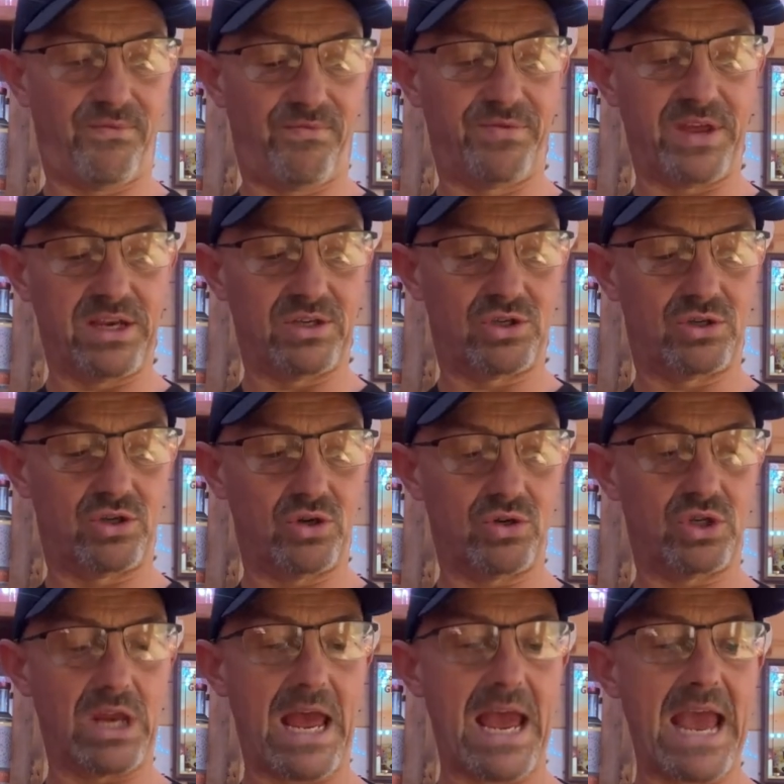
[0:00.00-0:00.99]
It's
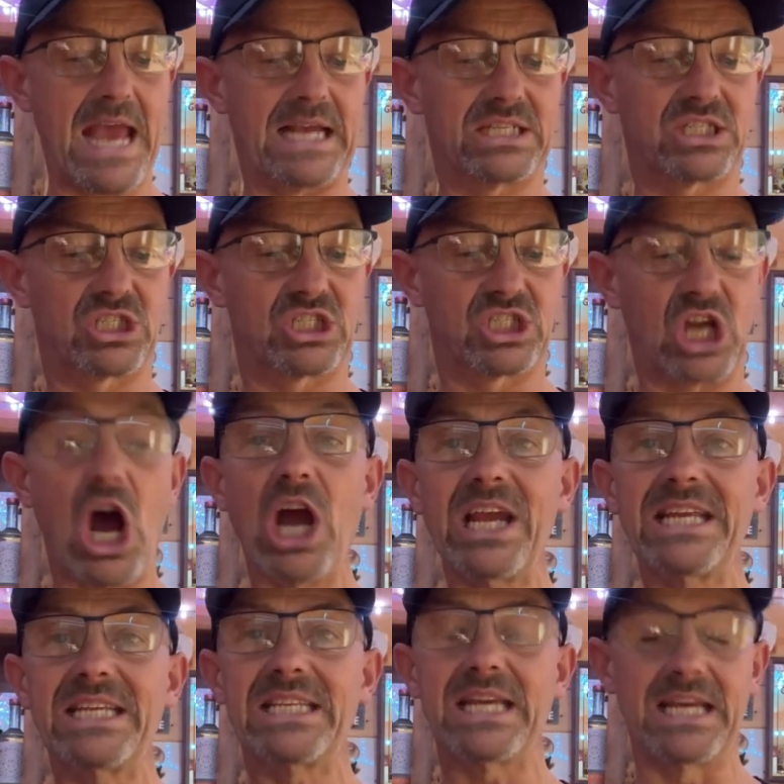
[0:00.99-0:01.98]
just
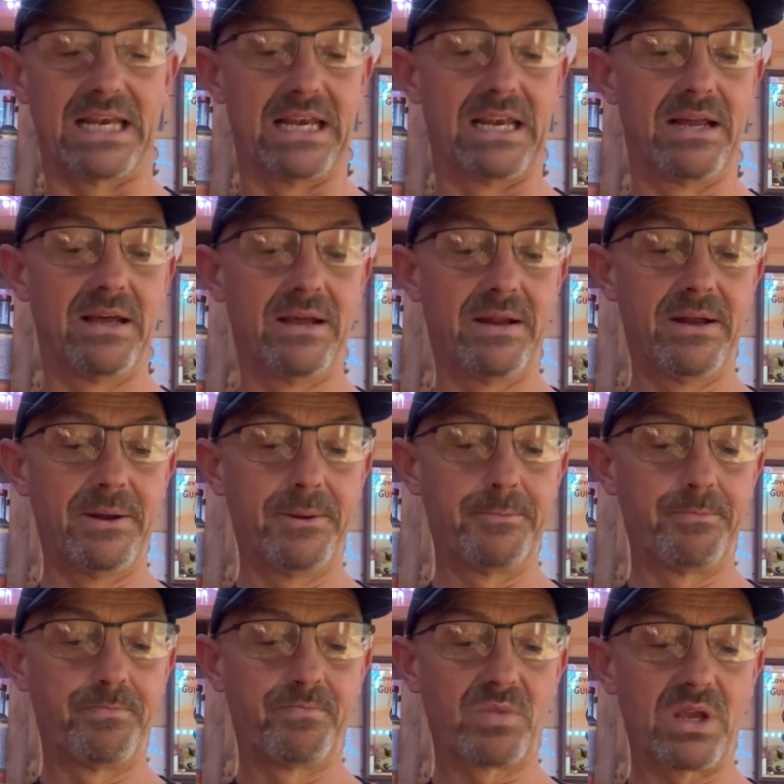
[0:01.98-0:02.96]
exciting.
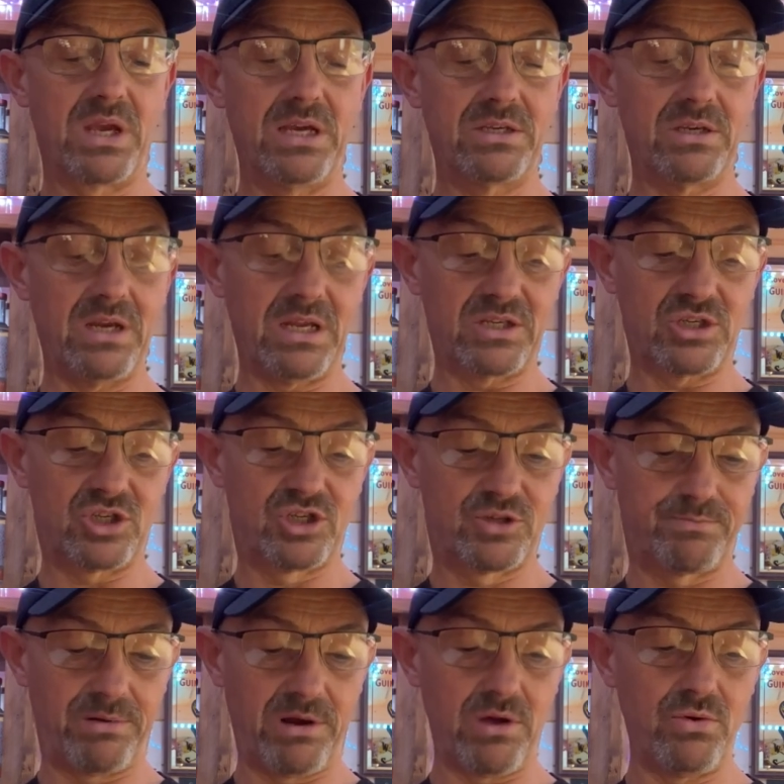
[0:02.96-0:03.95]
It's an
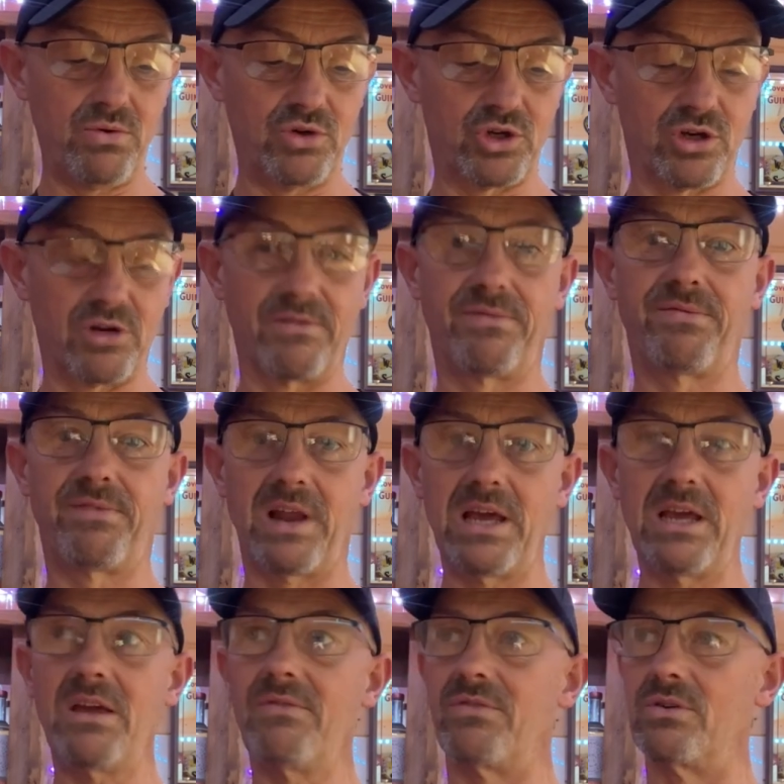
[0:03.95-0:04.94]
explosion of
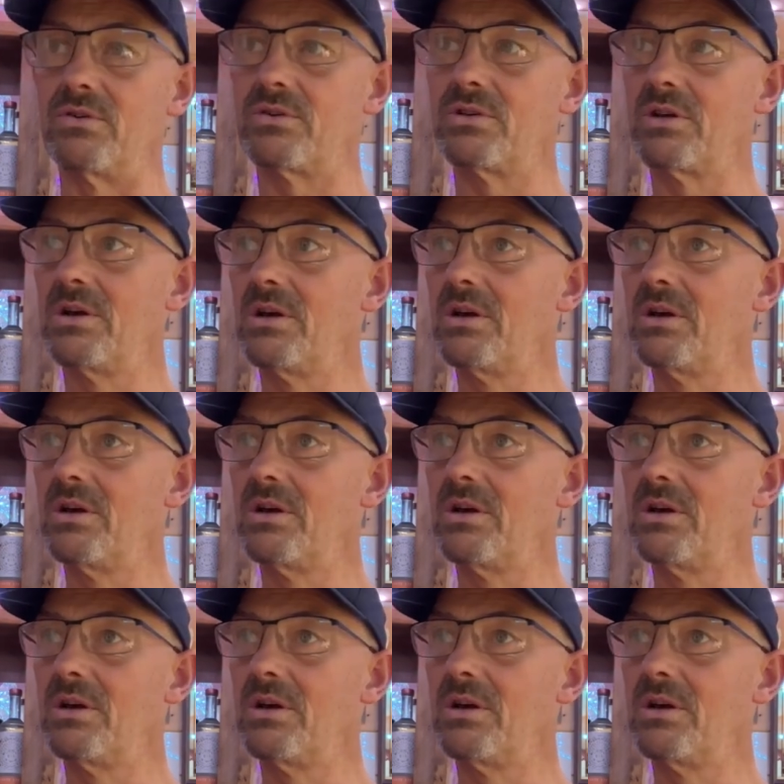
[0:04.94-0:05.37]
flavours.